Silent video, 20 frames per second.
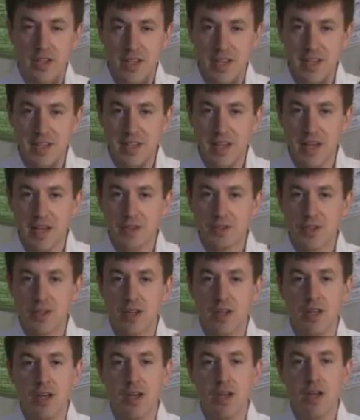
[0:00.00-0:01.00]
tea
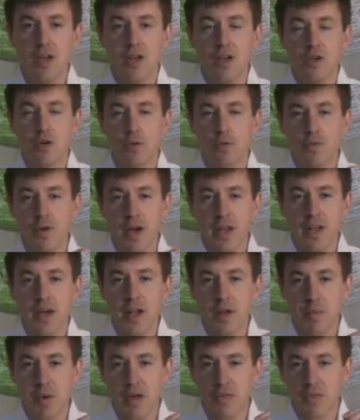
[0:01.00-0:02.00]
tasting. You'll find
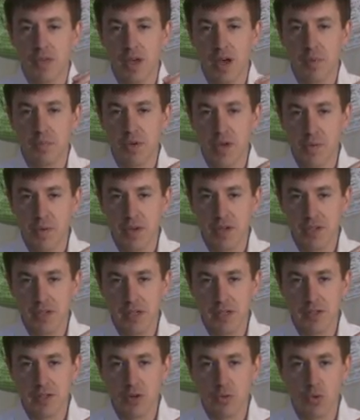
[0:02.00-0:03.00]
out about the upcoming
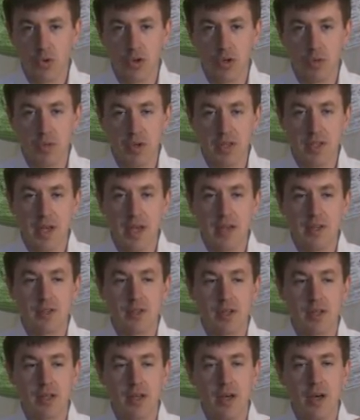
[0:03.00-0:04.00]
teas that we're going to be
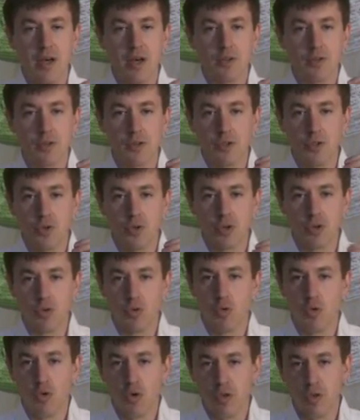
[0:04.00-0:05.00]
tasting so that you can
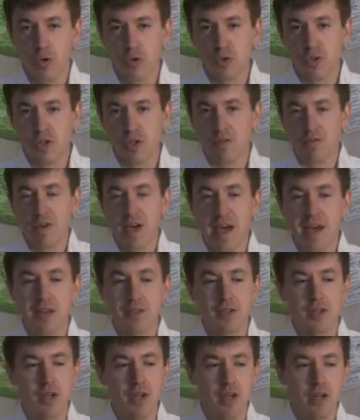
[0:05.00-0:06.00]
order those in
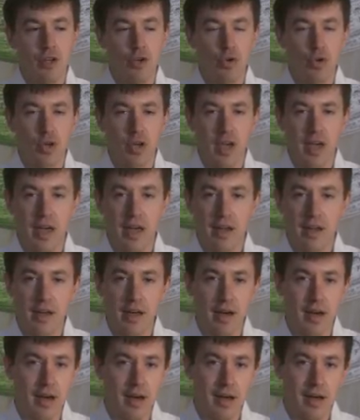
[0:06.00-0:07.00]
advance. You
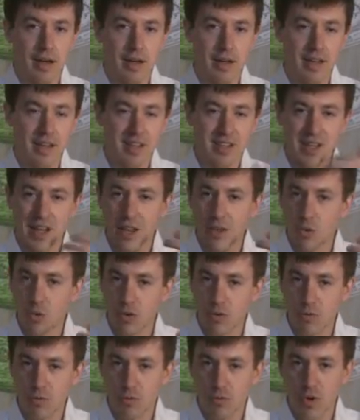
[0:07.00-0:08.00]
can get together
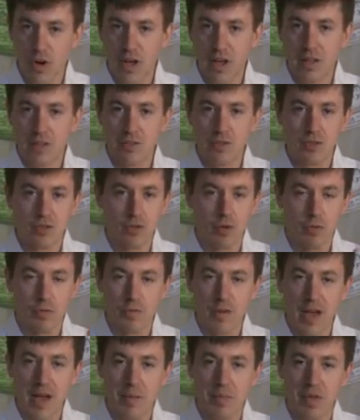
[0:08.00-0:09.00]
with friends or
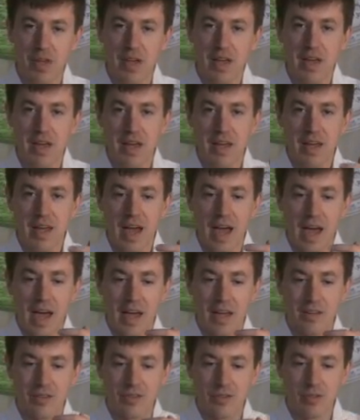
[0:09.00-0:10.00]
family
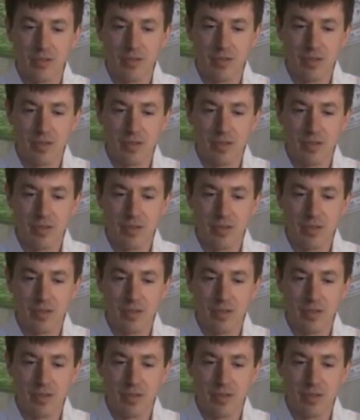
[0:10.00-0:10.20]
and